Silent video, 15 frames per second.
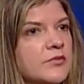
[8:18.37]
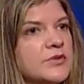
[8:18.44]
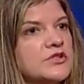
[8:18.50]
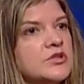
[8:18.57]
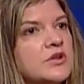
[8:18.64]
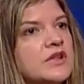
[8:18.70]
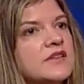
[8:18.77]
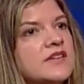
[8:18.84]
but
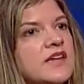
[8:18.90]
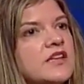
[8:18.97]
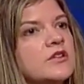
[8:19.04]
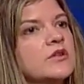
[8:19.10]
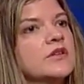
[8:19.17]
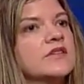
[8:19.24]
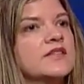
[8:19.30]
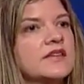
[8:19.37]
you
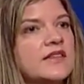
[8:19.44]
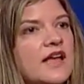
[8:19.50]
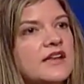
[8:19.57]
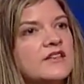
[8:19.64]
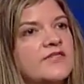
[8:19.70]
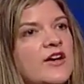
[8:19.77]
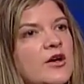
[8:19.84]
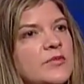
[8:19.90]
continue to see that
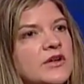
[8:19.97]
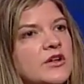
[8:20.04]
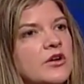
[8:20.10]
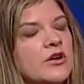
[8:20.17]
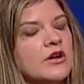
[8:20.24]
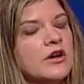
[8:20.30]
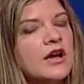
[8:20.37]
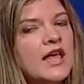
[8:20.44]
development
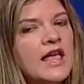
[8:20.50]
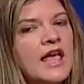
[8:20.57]
occur.